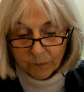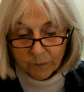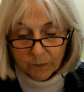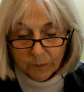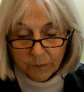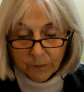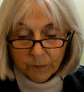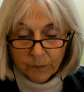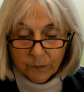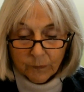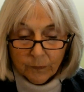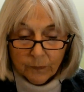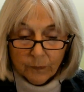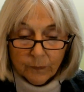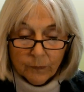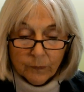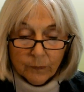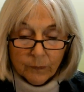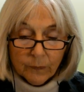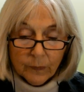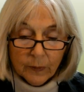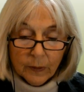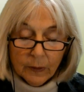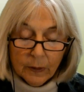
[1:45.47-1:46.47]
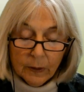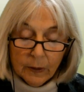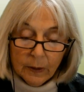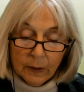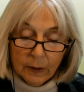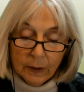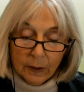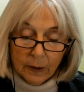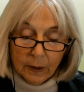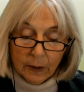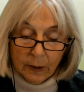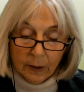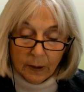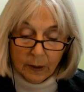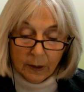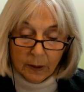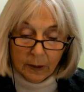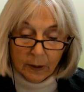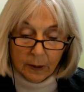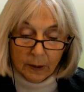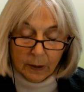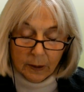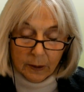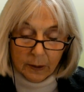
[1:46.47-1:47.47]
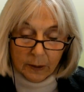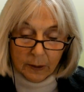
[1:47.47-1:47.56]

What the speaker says: (silence)